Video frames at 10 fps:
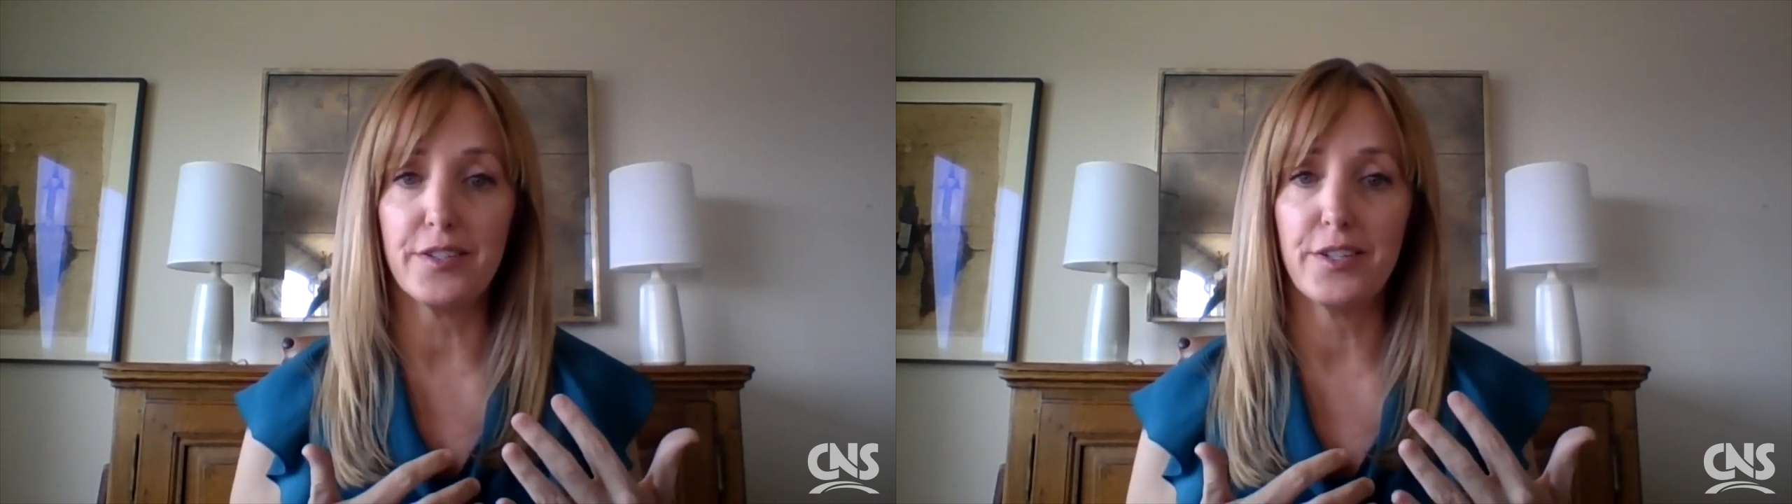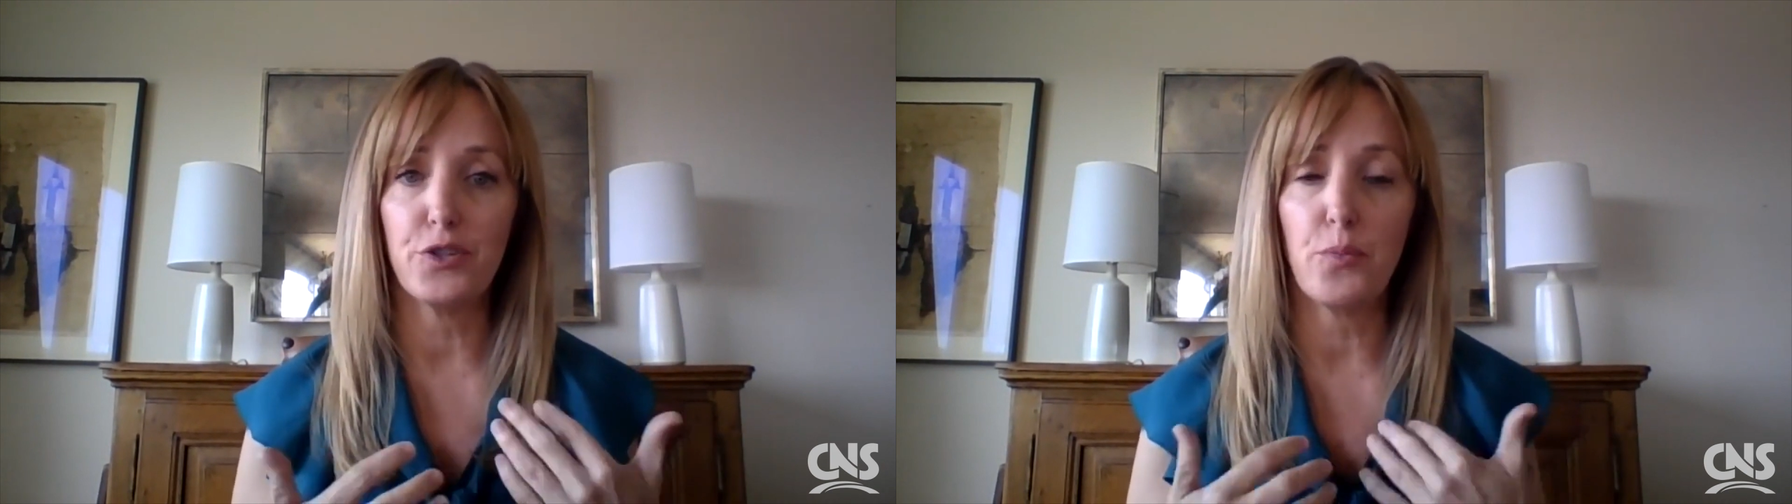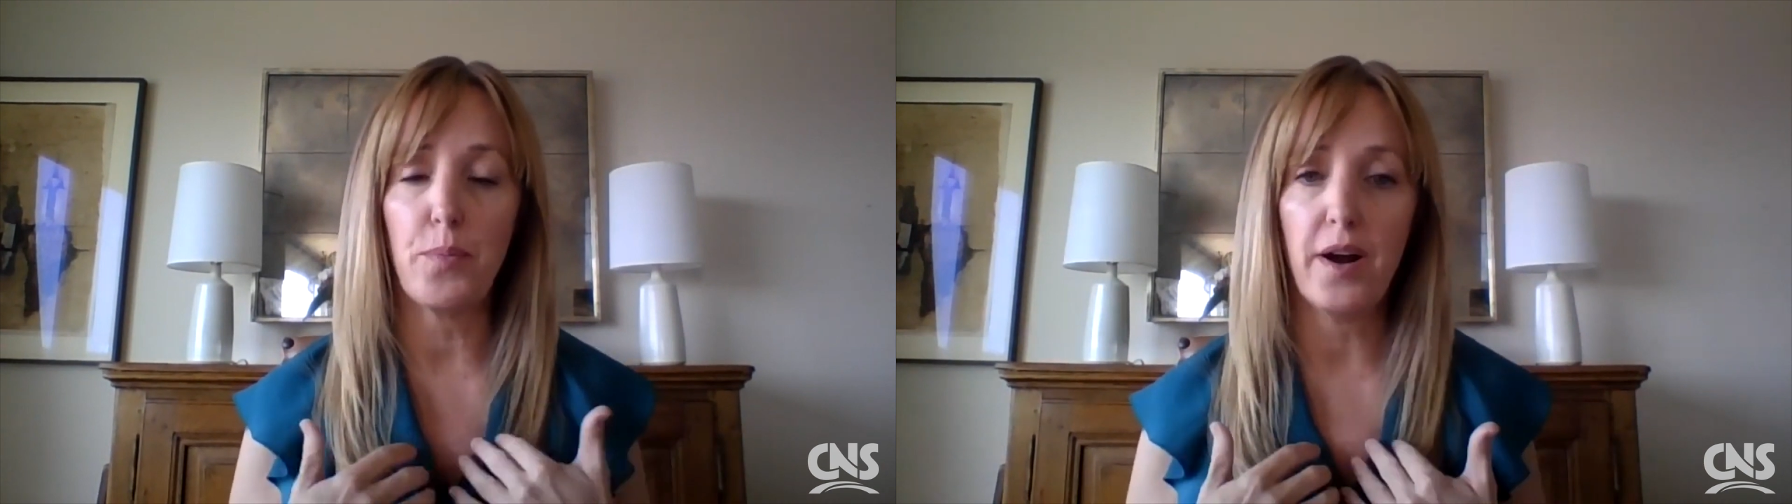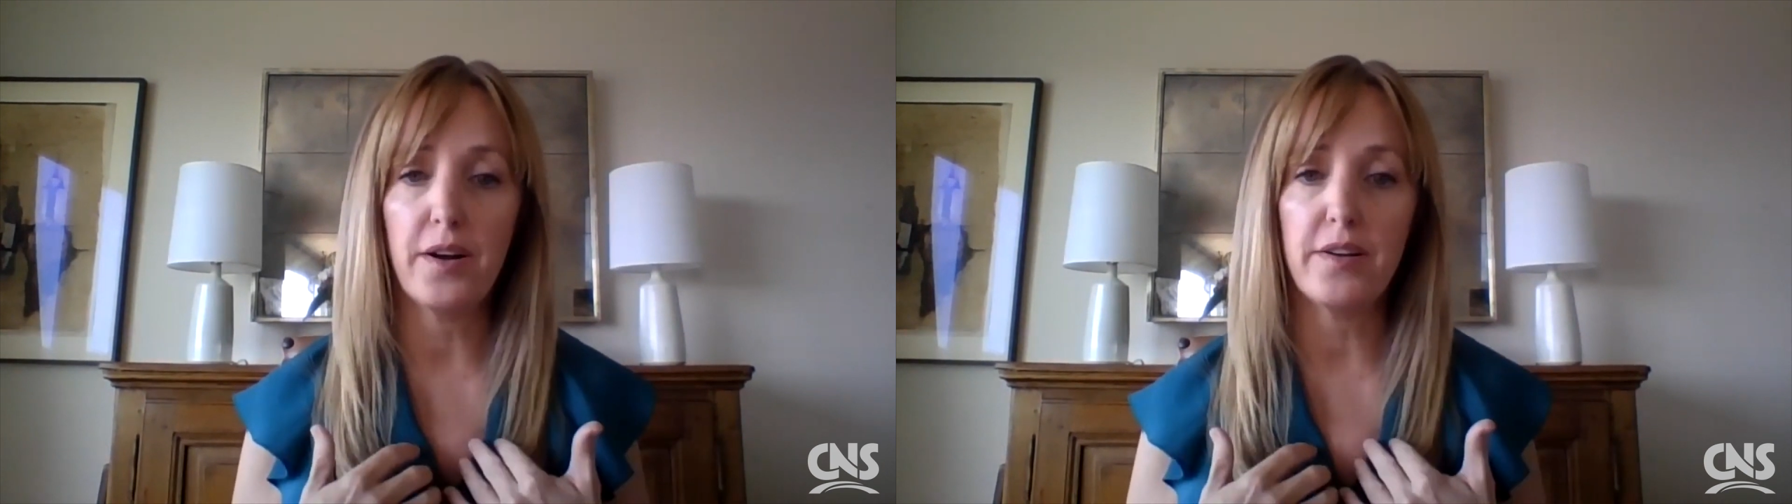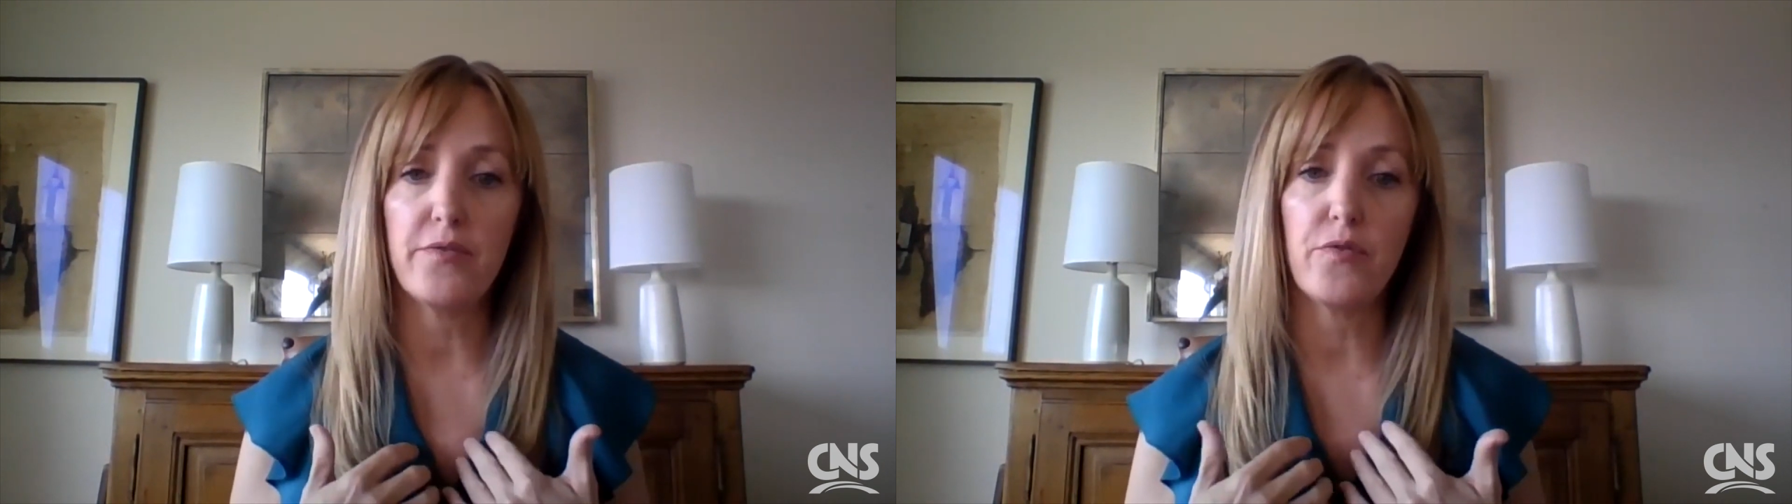And so part
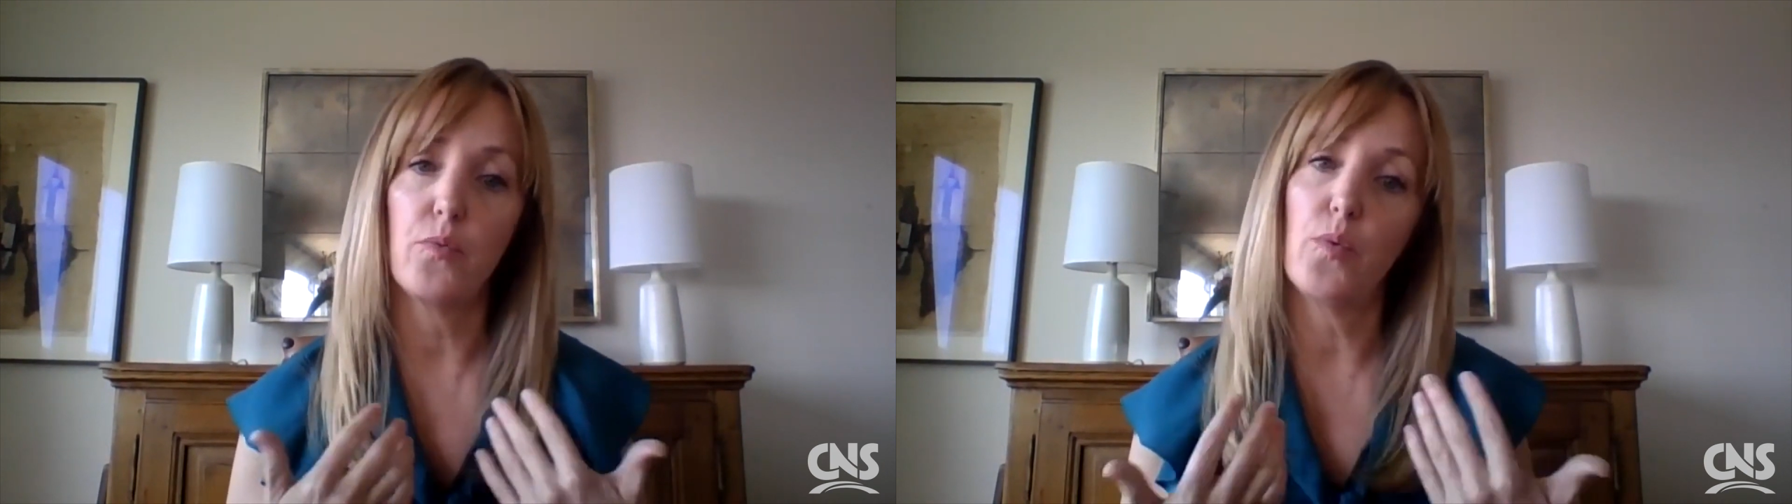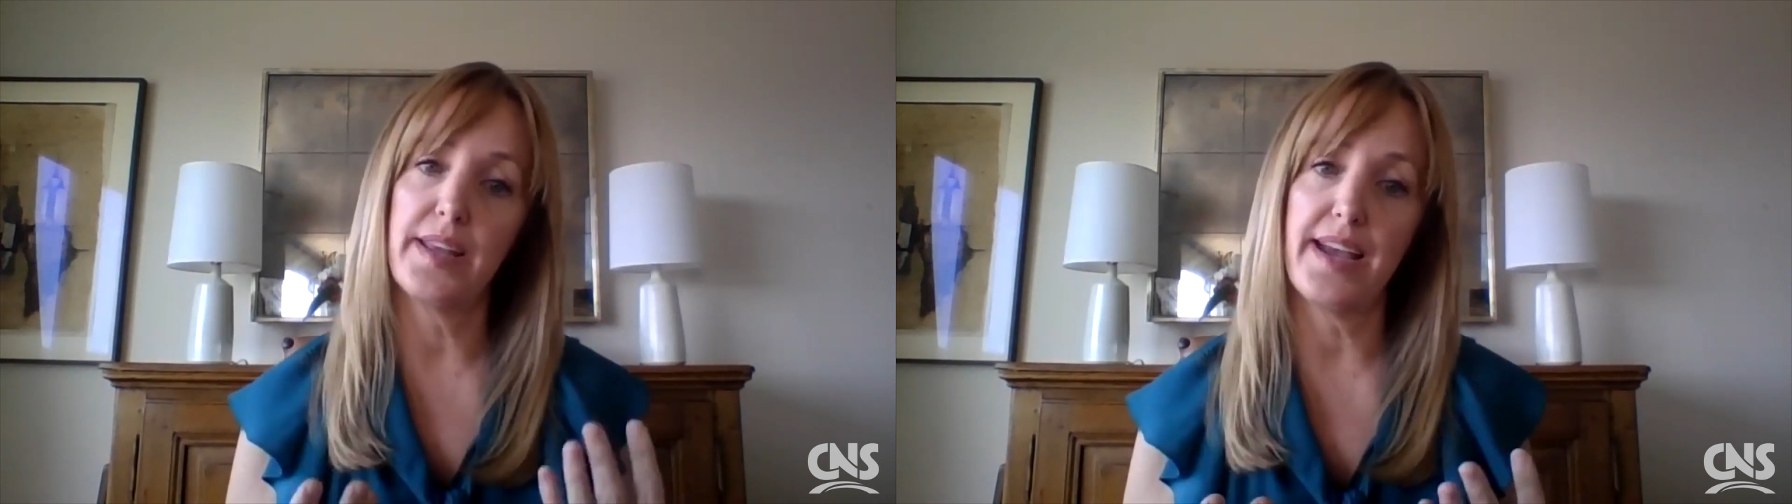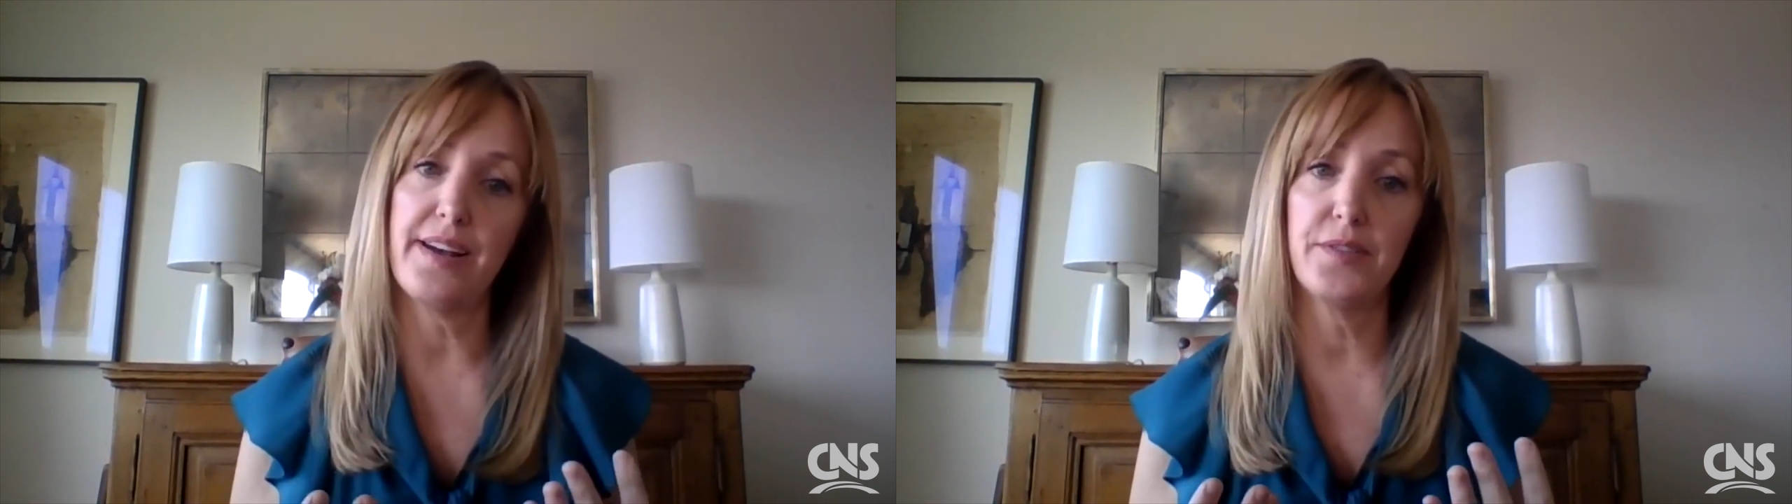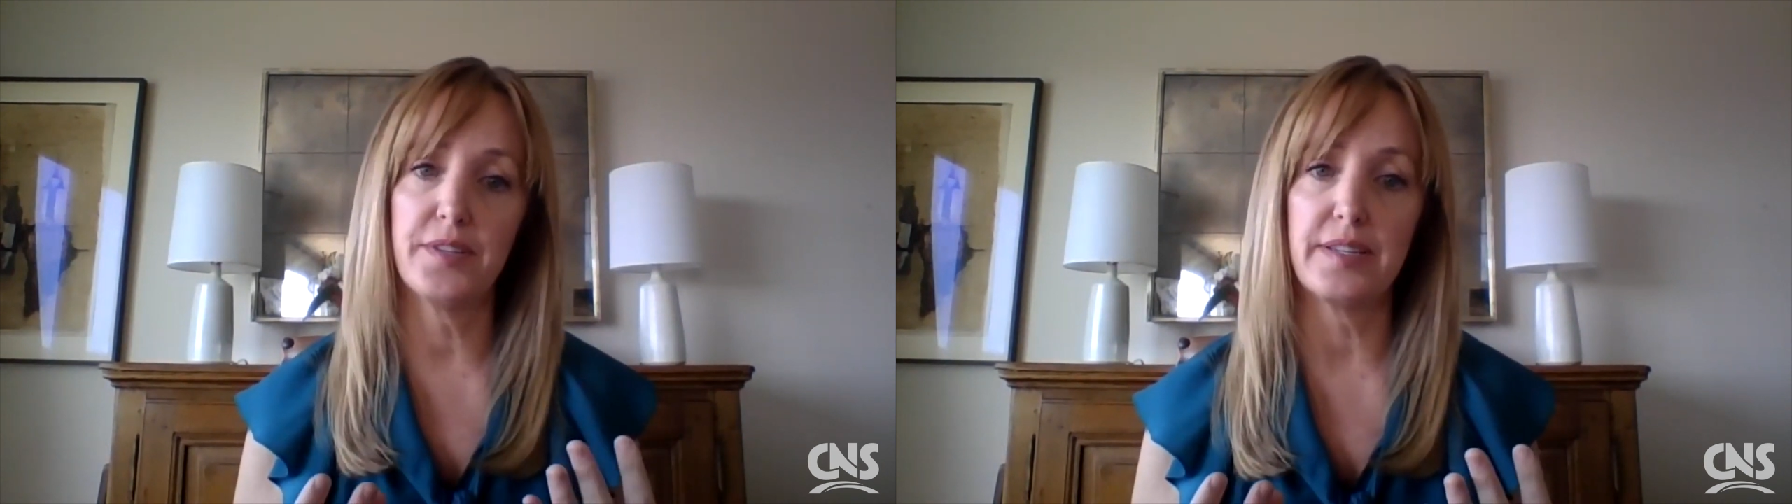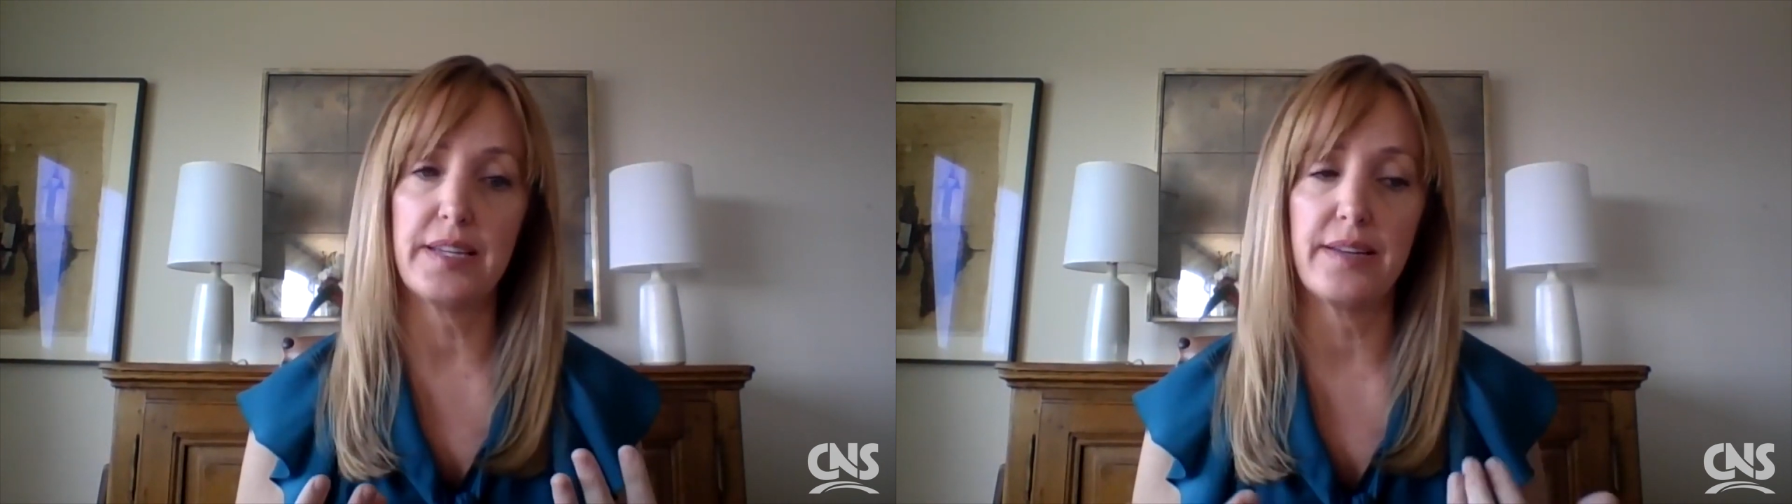of what
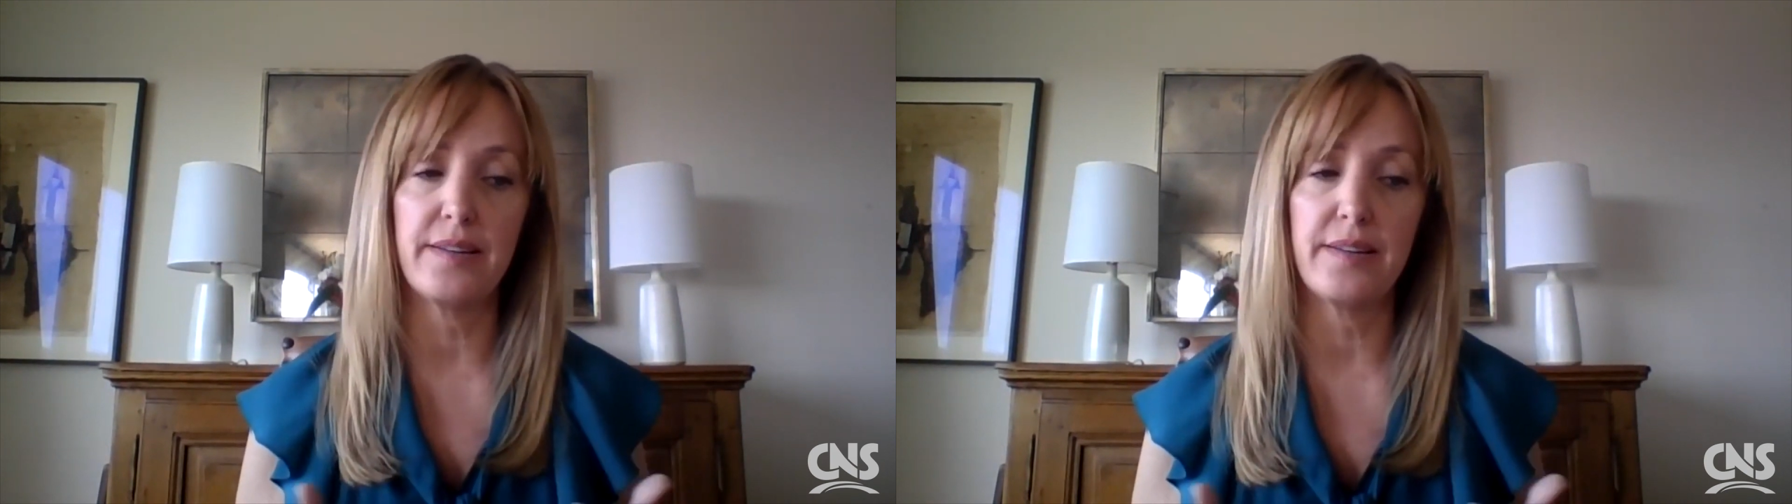counseling